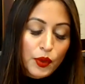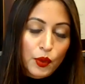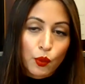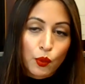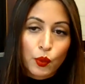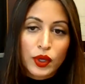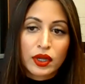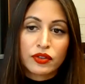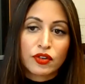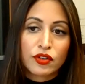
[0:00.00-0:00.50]

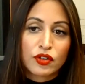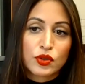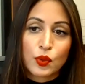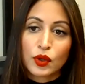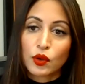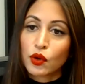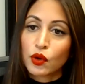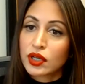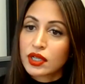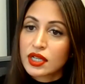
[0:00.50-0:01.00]
there's
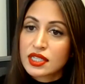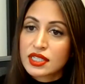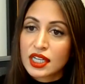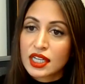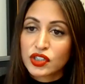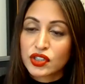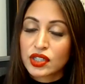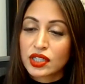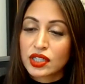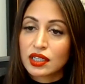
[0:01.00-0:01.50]
one
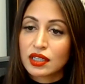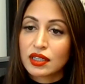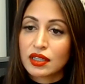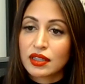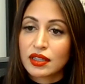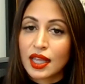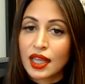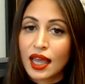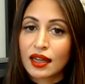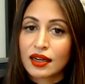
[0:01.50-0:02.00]
organization
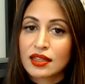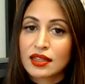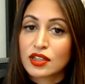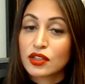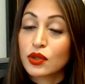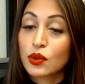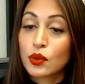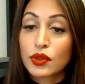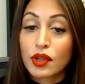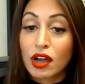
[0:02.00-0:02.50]
that is a
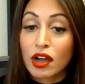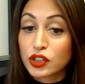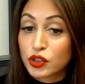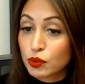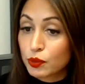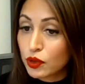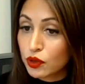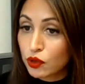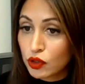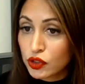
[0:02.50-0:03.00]
youth
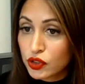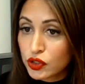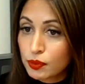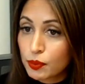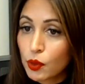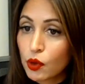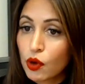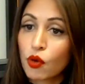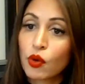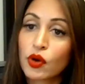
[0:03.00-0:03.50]
entrepreneurship
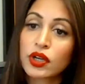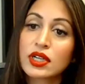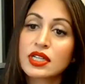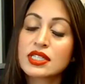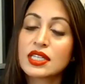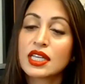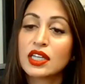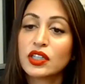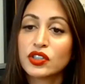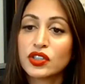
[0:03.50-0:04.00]

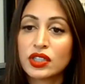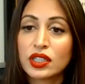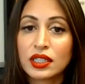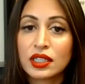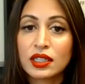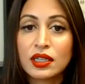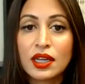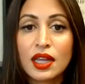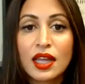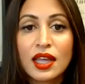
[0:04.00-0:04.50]

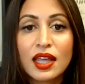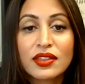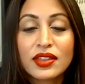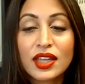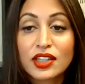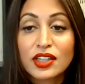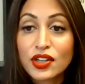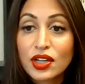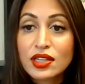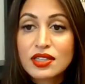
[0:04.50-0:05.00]
organization.
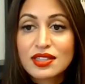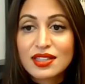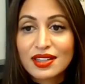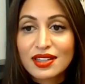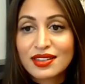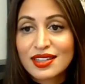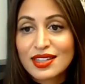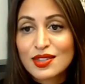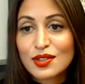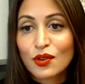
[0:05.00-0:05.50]
They just
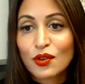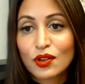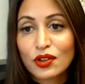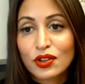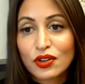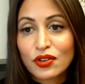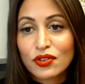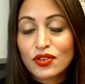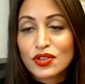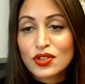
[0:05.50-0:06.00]

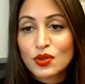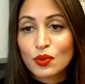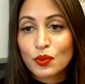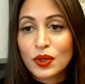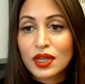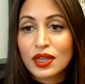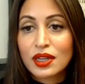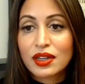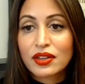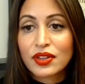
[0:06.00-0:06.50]
earlier this
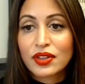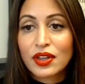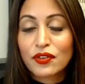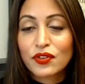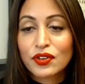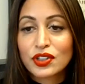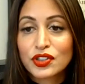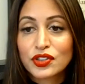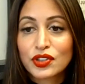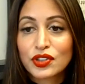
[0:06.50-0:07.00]
week, they
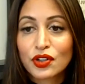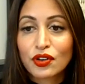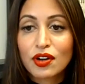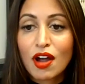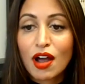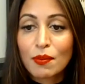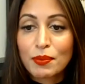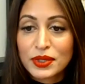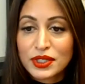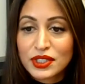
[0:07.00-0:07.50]
finished their
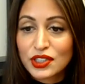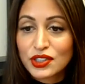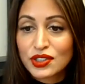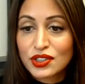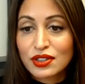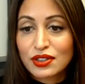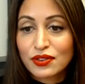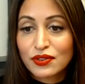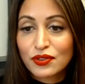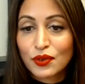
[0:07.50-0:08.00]

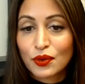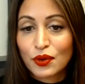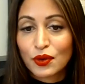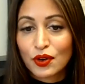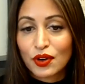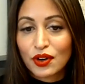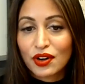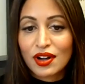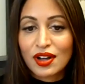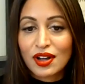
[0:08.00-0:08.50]
competition
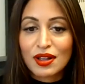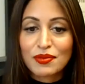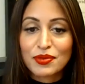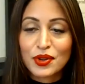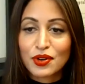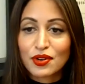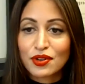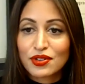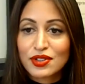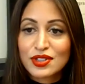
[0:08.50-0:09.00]
for
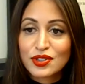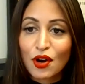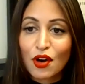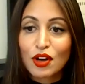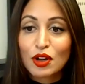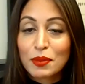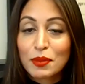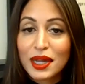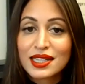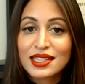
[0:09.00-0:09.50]
their
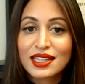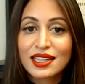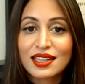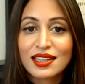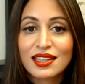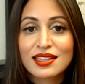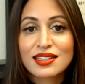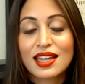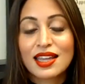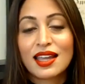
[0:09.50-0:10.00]
startup
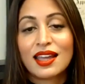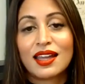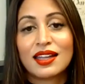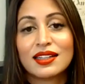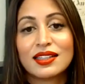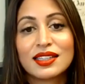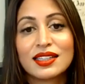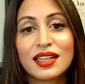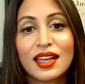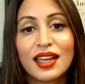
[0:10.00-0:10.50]
ideas,
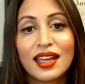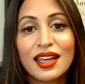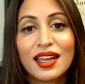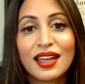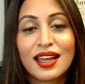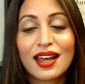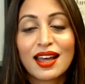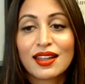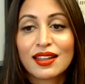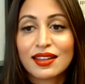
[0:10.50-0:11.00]

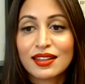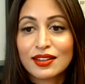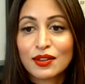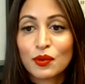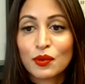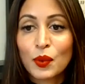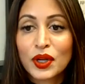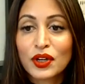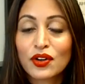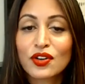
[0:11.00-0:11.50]
and the
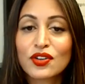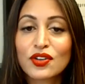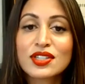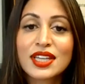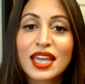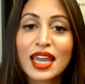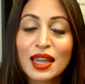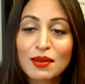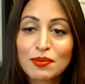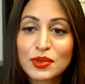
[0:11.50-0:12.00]
winners
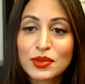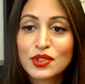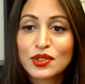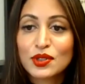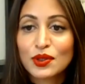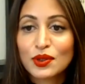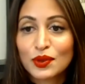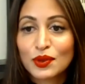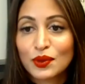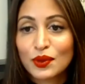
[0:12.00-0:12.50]
came
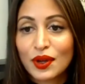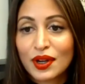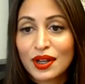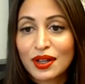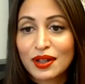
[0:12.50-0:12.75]
to